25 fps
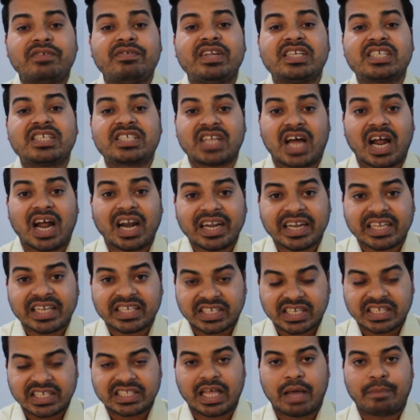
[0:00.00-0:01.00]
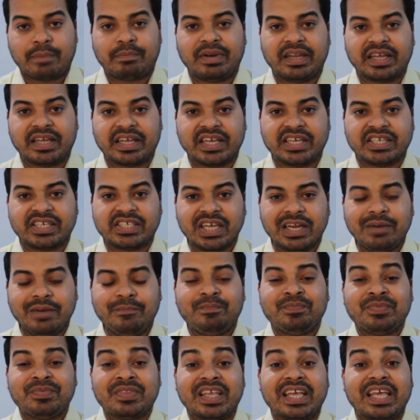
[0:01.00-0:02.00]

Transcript: will start testing the application,